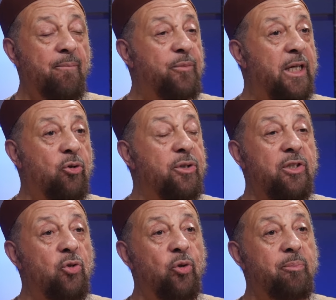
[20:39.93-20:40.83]
They couldn't
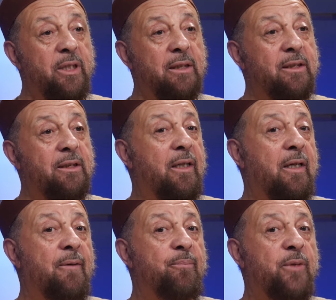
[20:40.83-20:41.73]
do it because
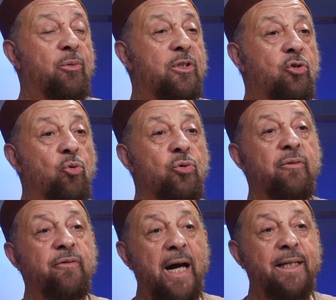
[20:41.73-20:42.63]
they were too
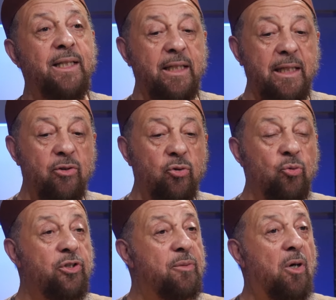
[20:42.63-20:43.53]
divided
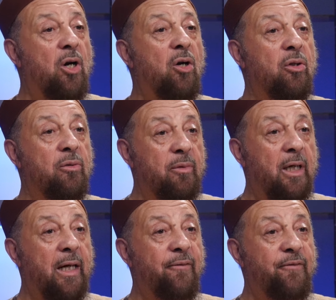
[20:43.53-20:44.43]
into small
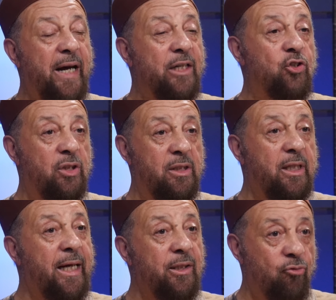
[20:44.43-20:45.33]
factions
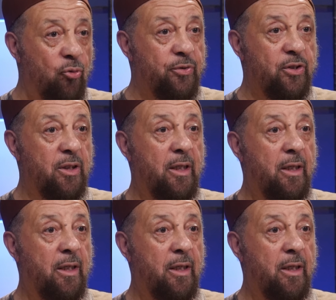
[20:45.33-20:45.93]
and groups.